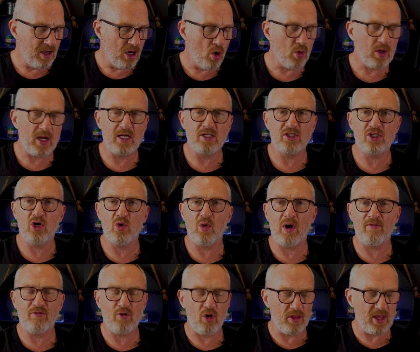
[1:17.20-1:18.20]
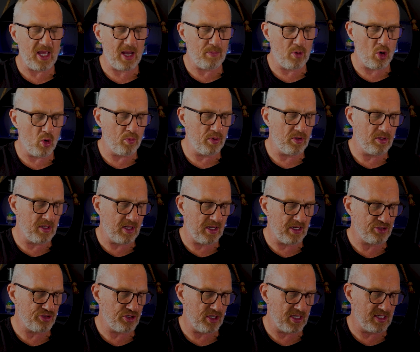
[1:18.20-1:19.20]
Okay, so I've got the app open, and
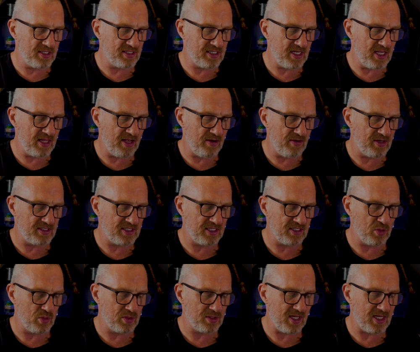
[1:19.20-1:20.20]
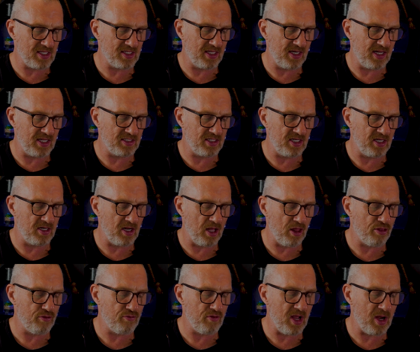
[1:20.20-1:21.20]
as you can see there, it says it was last connected
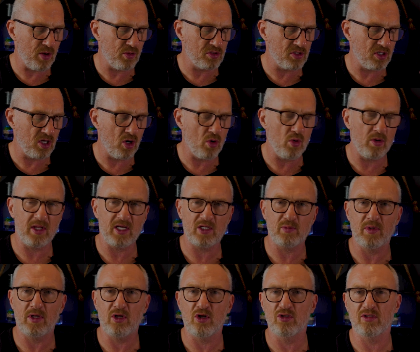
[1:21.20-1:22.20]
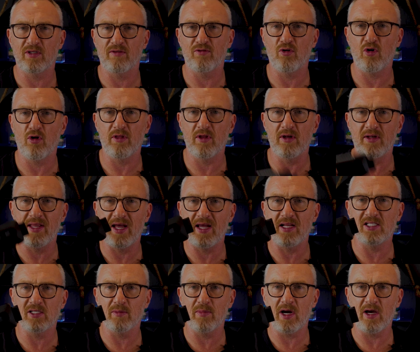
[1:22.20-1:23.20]
3 hours ago, and that's because I've got the
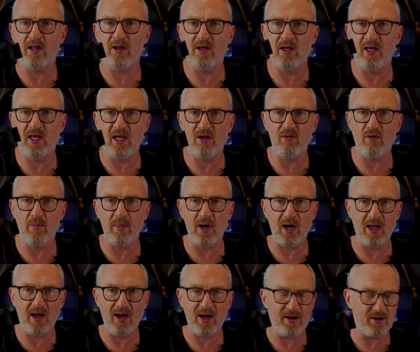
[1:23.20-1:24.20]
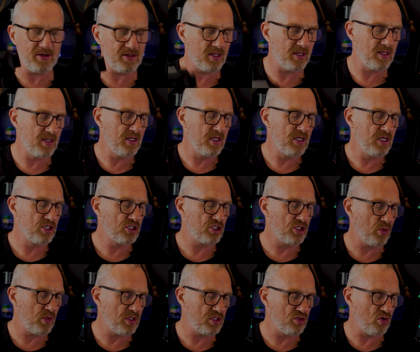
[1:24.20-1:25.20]
data miner here in my hand,
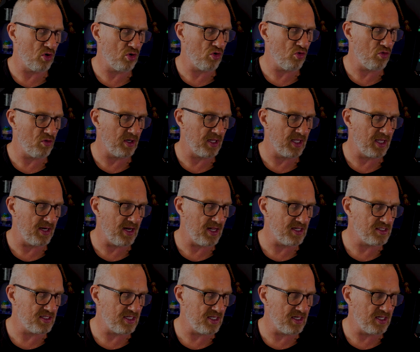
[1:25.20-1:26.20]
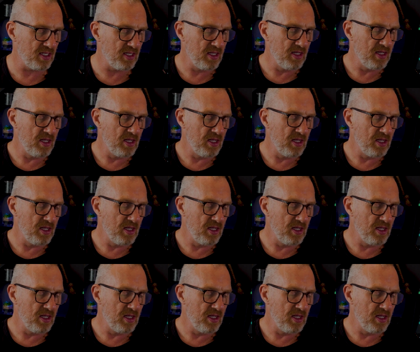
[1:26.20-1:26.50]
so it's not currently connected,